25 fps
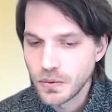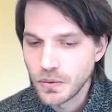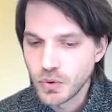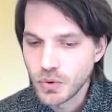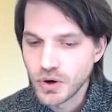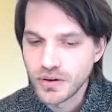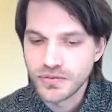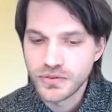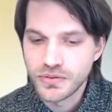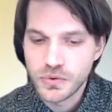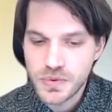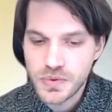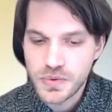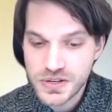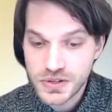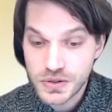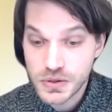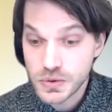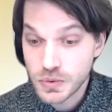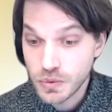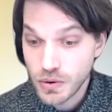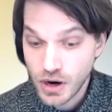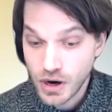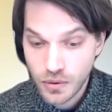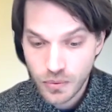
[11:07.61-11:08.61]
One of the
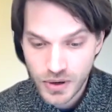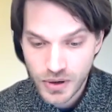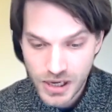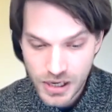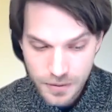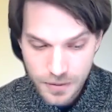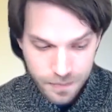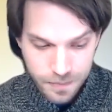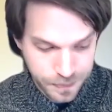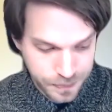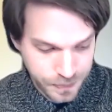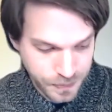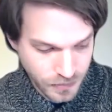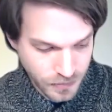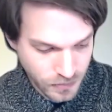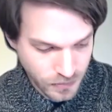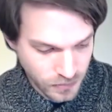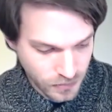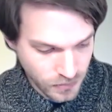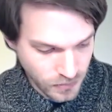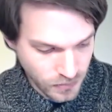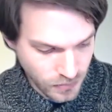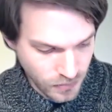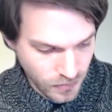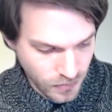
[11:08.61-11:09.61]
reasons why we
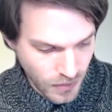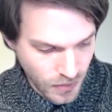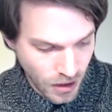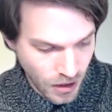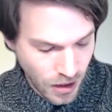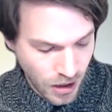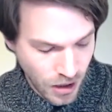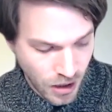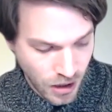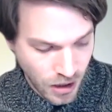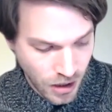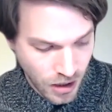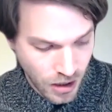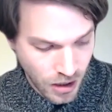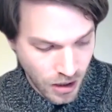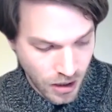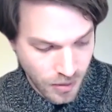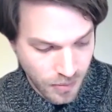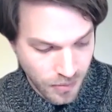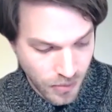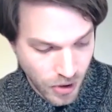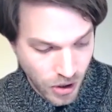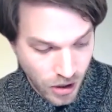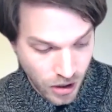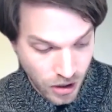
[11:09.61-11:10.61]

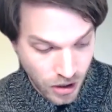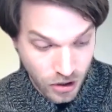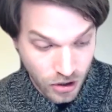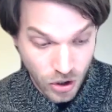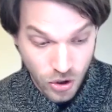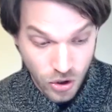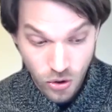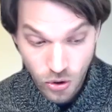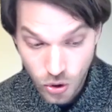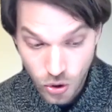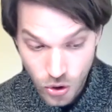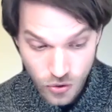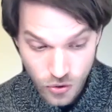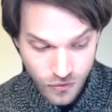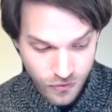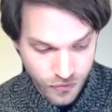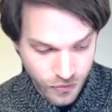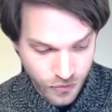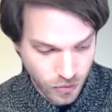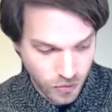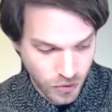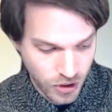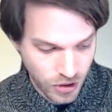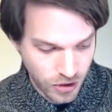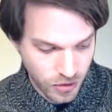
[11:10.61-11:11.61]
are on loan
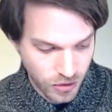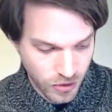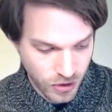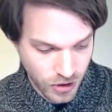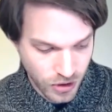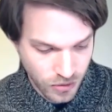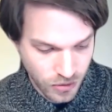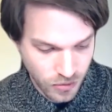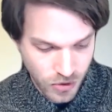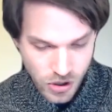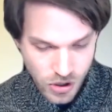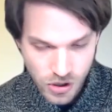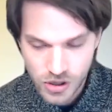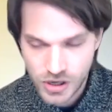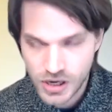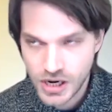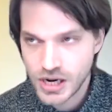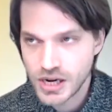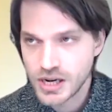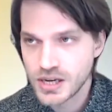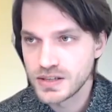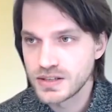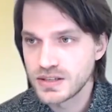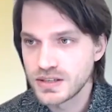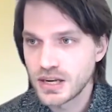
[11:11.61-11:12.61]
for 1.1.1
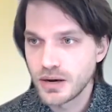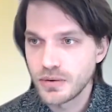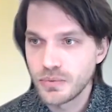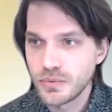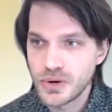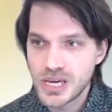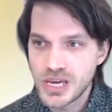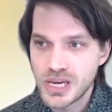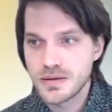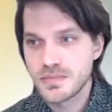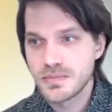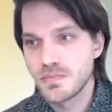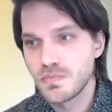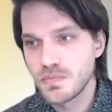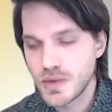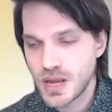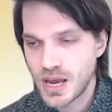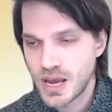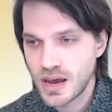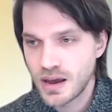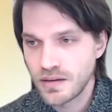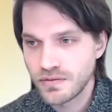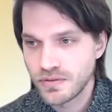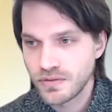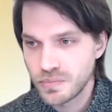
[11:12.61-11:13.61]
is that we
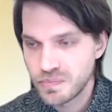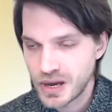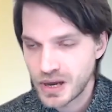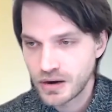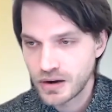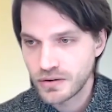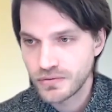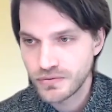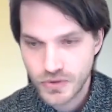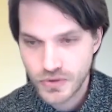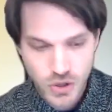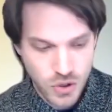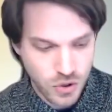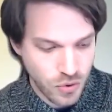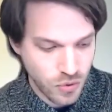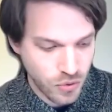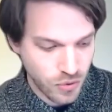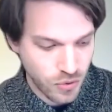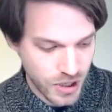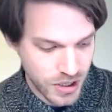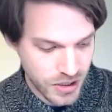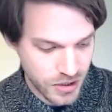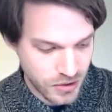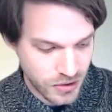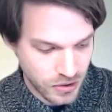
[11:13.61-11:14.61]
have a better view
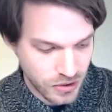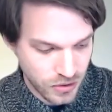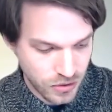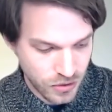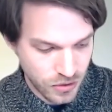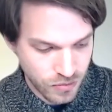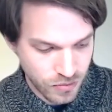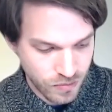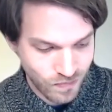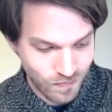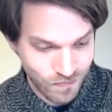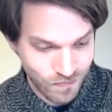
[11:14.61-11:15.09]
into